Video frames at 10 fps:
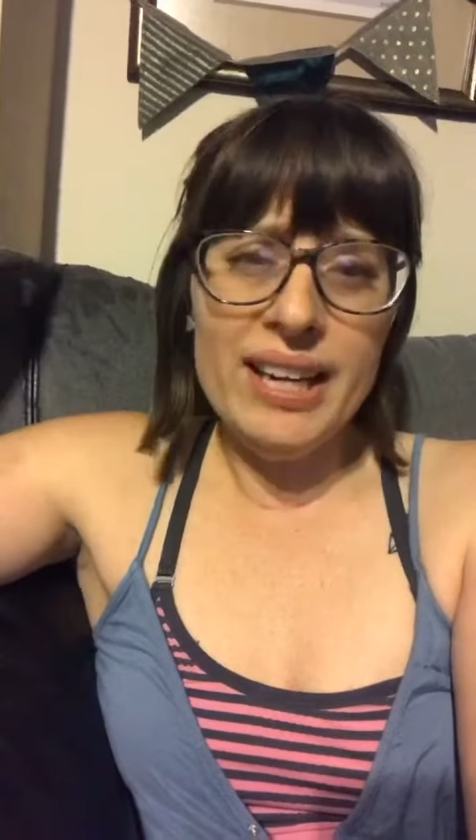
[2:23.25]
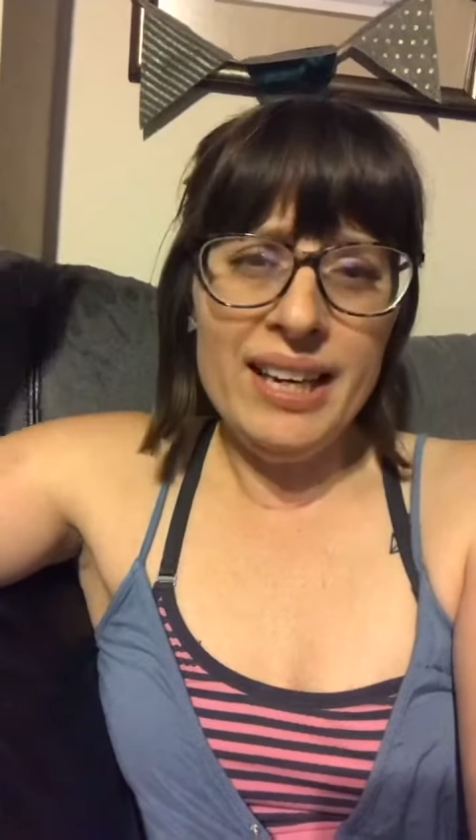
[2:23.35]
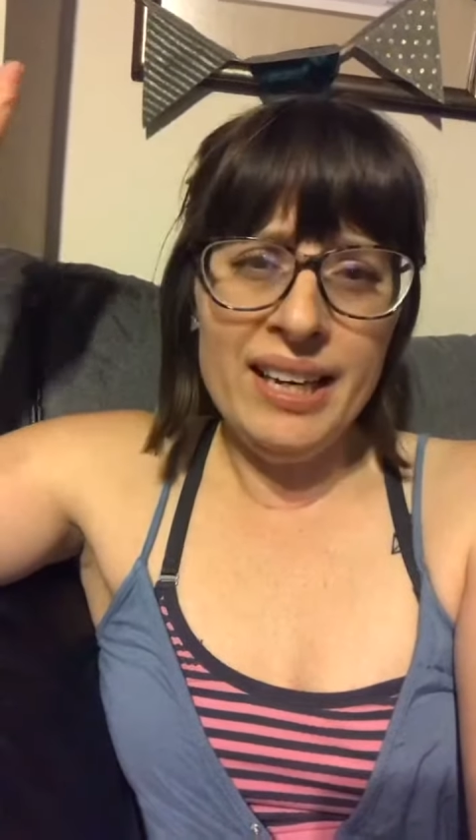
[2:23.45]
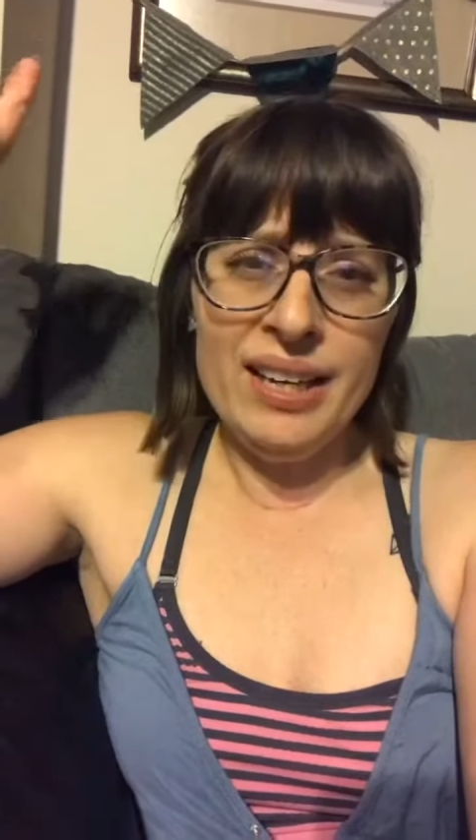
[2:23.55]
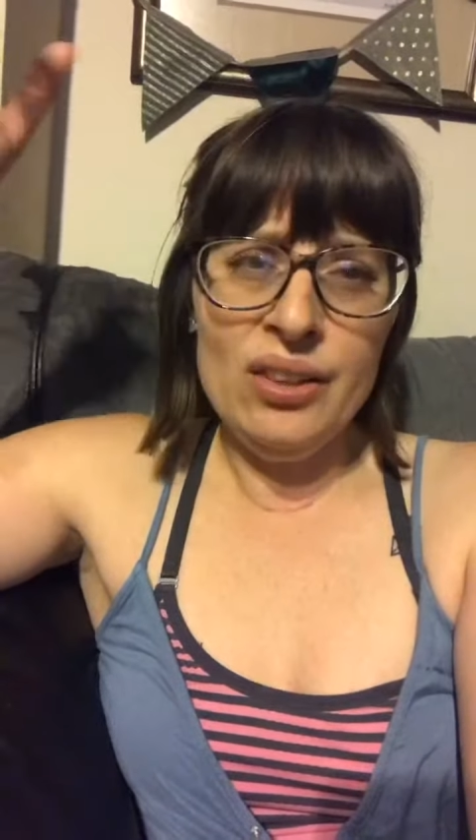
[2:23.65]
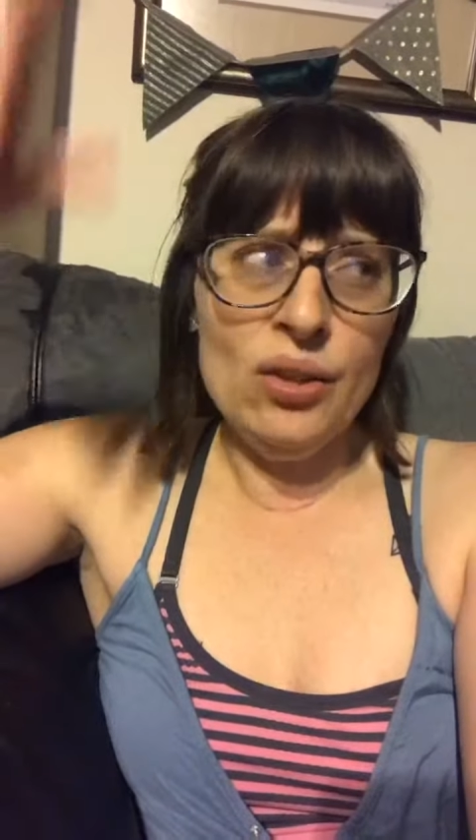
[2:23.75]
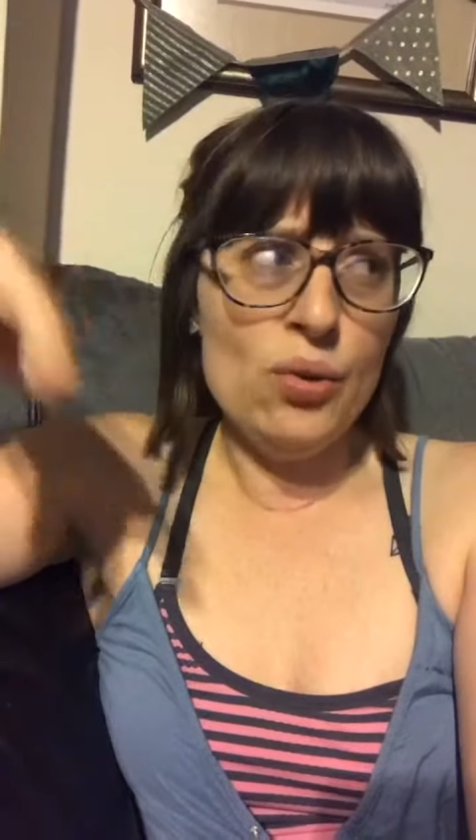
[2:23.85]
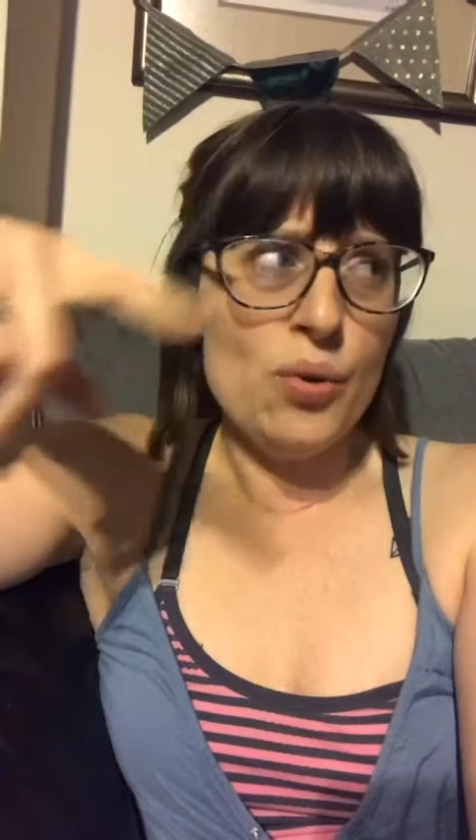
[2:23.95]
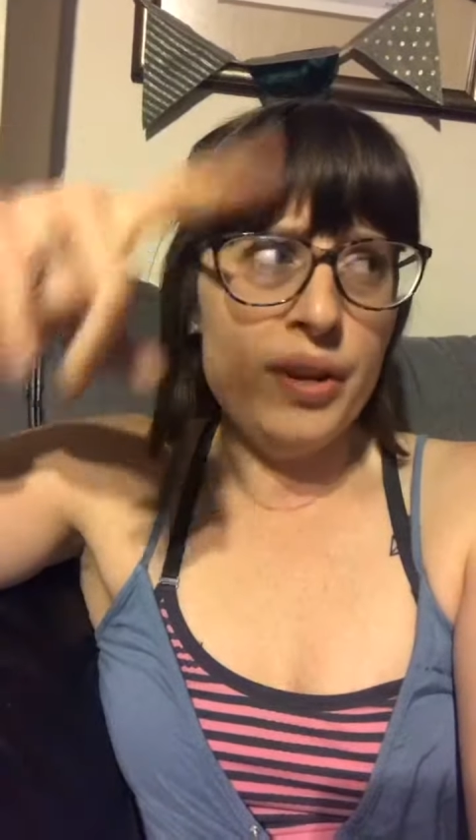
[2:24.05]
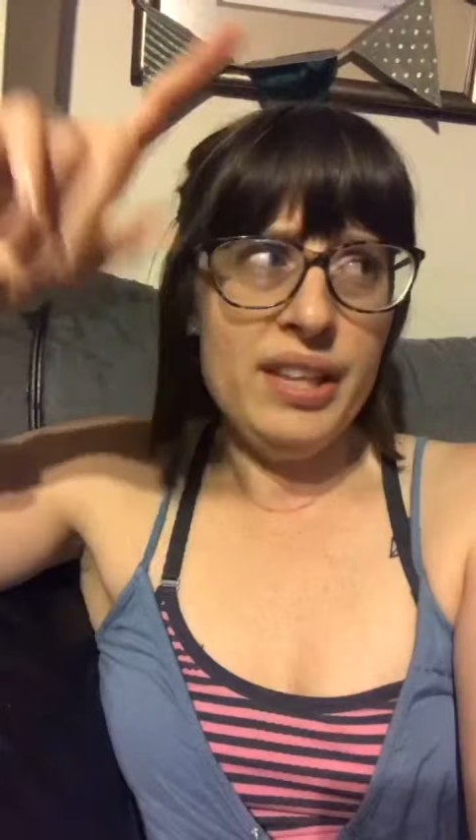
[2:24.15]
in the
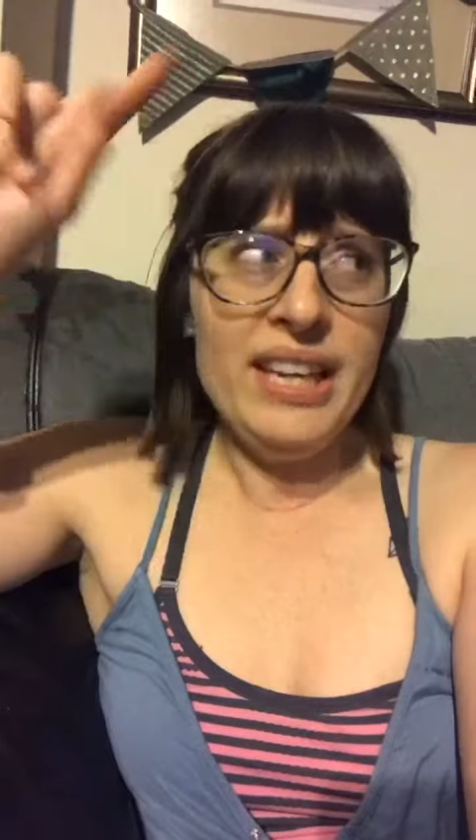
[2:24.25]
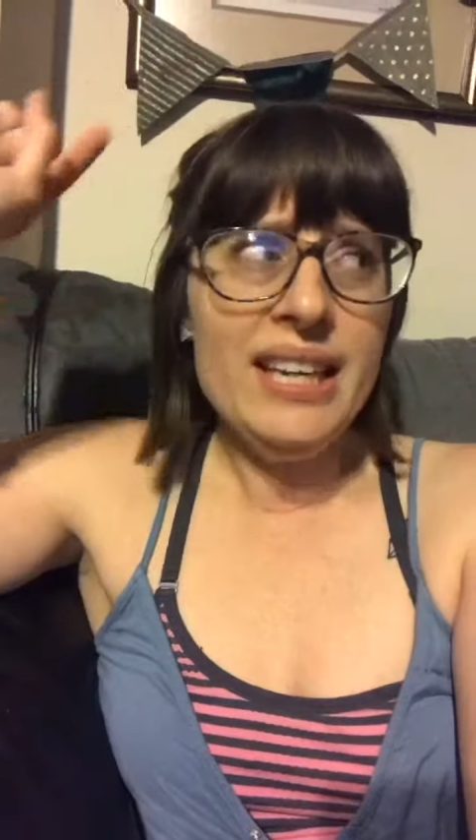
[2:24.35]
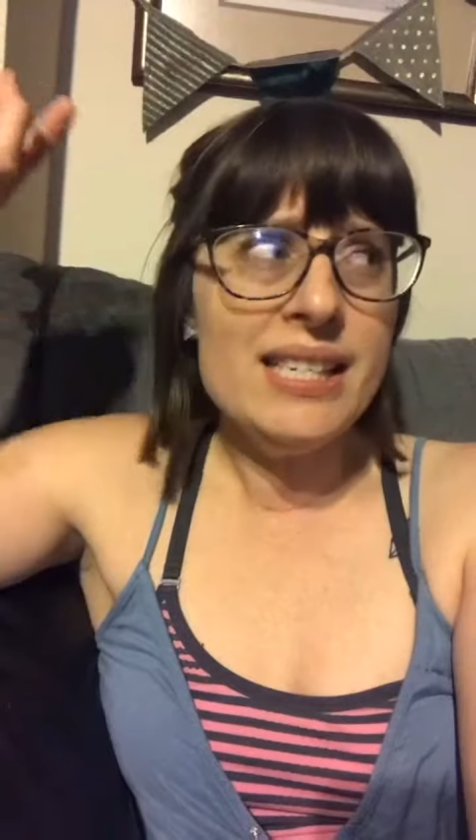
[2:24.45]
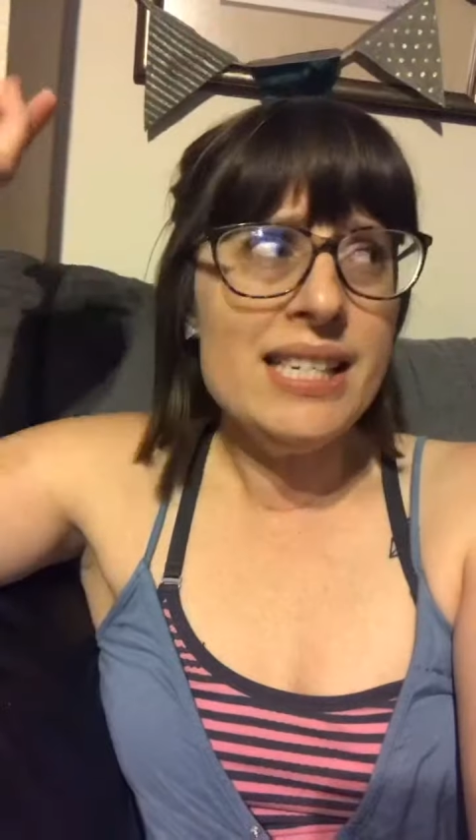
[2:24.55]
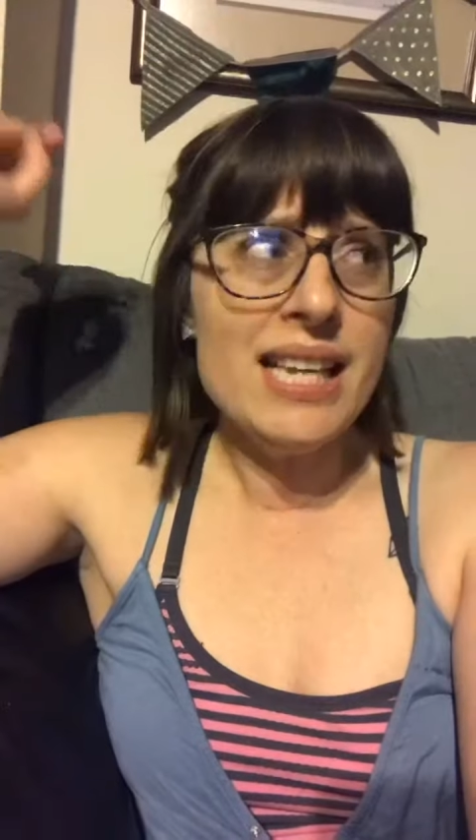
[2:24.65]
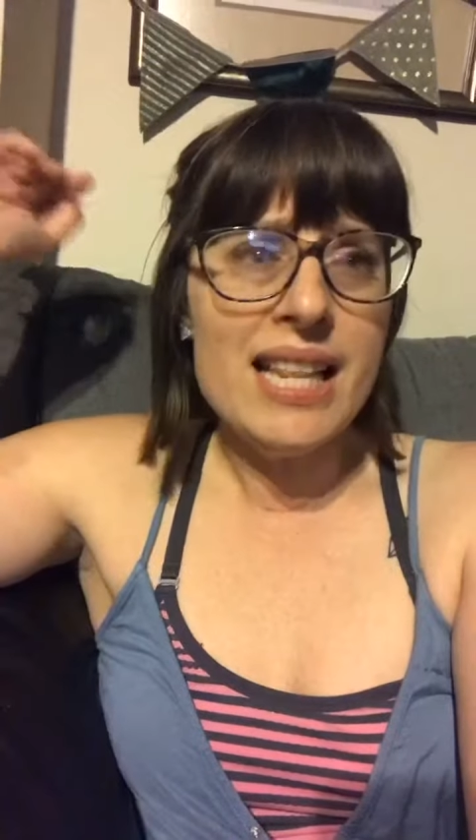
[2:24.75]
Northeast